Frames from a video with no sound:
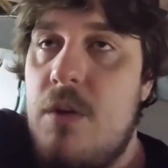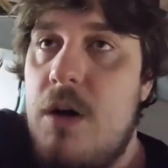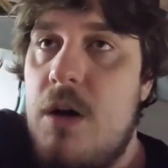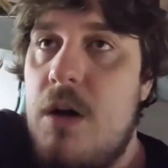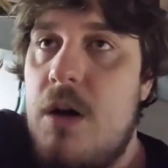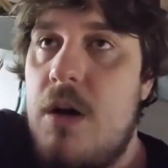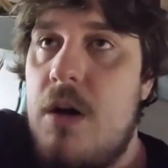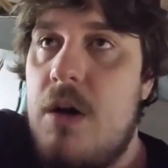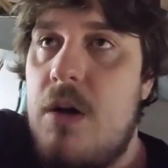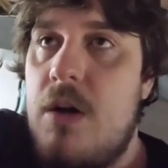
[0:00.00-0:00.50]

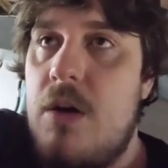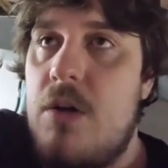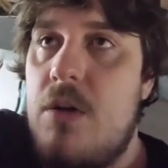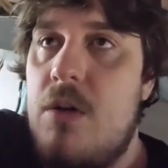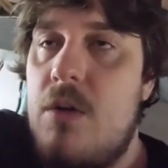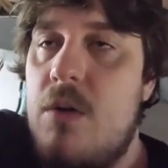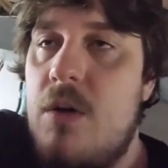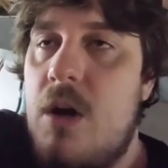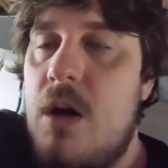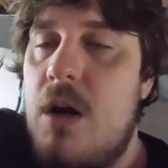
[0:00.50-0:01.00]
uh,
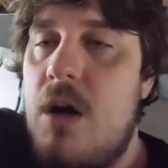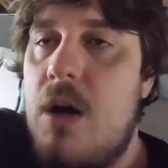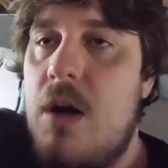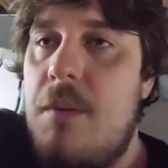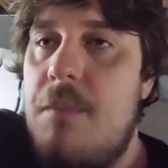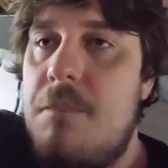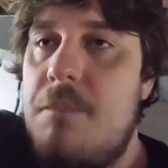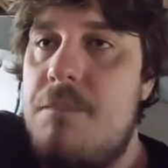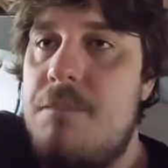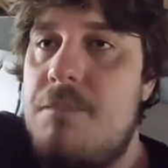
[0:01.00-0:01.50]
go
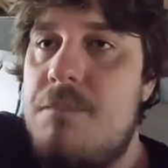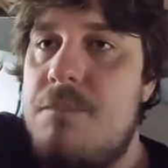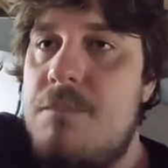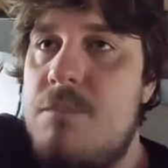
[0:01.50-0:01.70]
um,